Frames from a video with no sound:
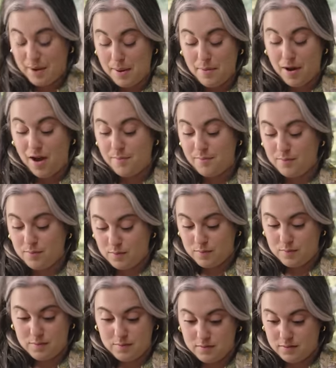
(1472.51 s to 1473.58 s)
My mom,
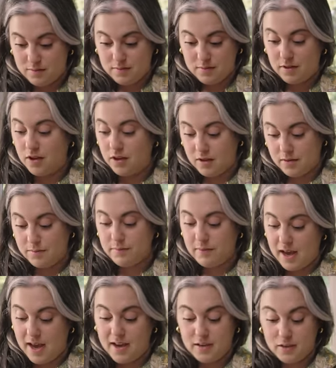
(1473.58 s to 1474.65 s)
look,
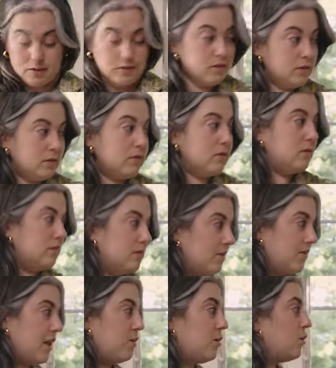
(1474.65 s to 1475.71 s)
I,
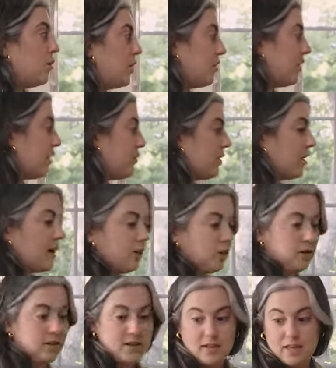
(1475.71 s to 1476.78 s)
if anyone wondering where I
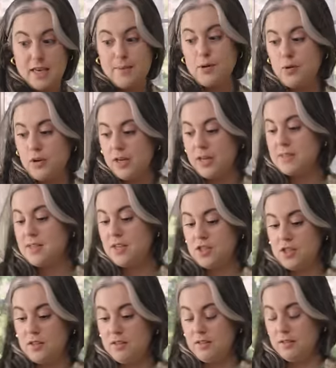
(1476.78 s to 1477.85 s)
learned how to keep an organized
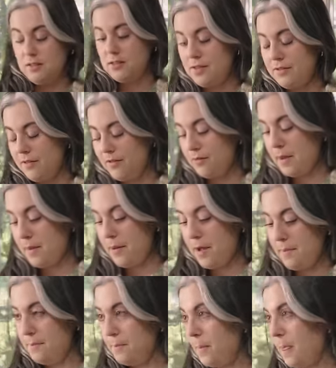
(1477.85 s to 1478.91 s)
kitchen, it was definitely from my mom.